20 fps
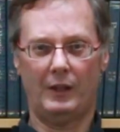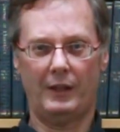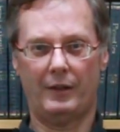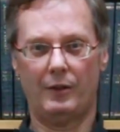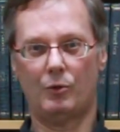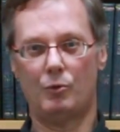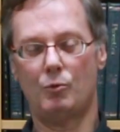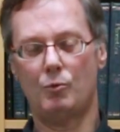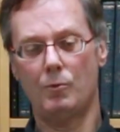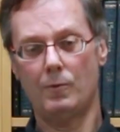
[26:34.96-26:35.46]
out a
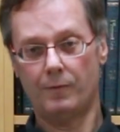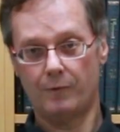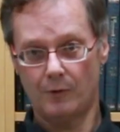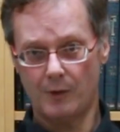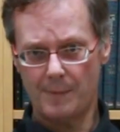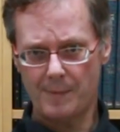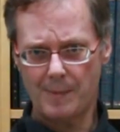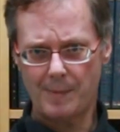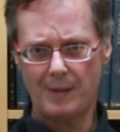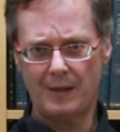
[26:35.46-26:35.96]
Google
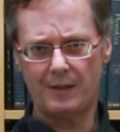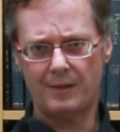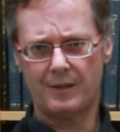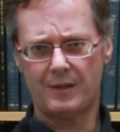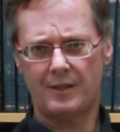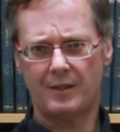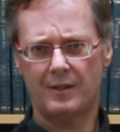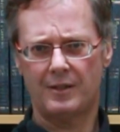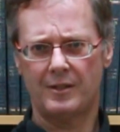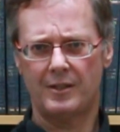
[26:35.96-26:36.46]
form
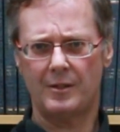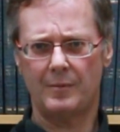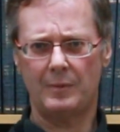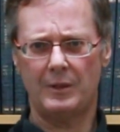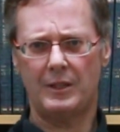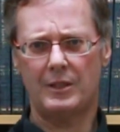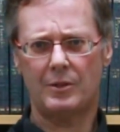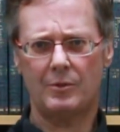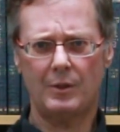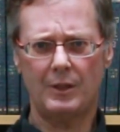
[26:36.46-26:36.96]
about some of
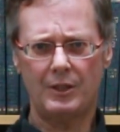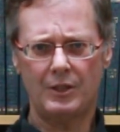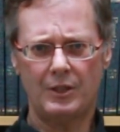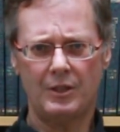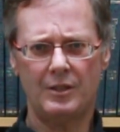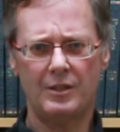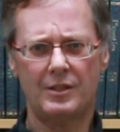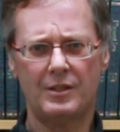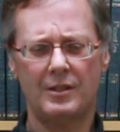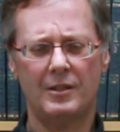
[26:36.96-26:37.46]
these
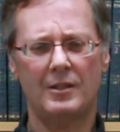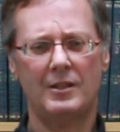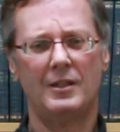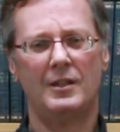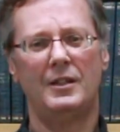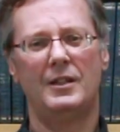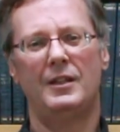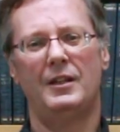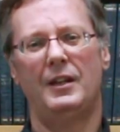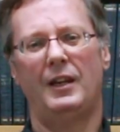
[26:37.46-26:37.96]
questions,
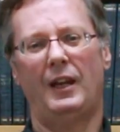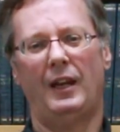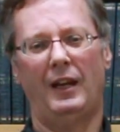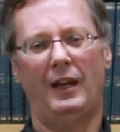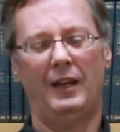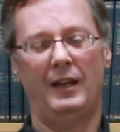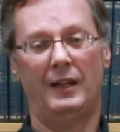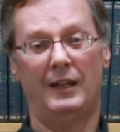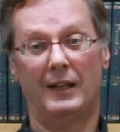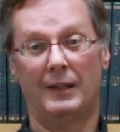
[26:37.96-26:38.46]

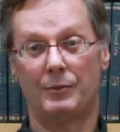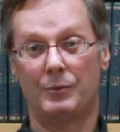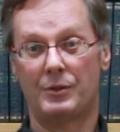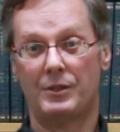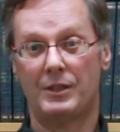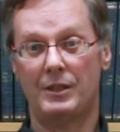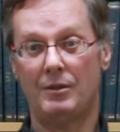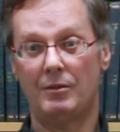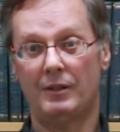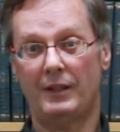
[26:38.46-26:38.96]
and I will
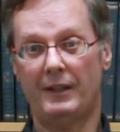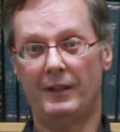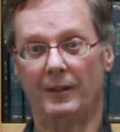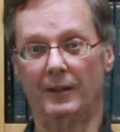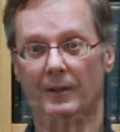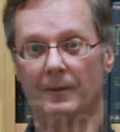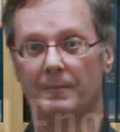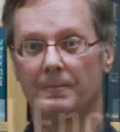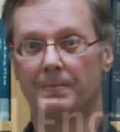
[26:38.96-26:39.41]
see you later.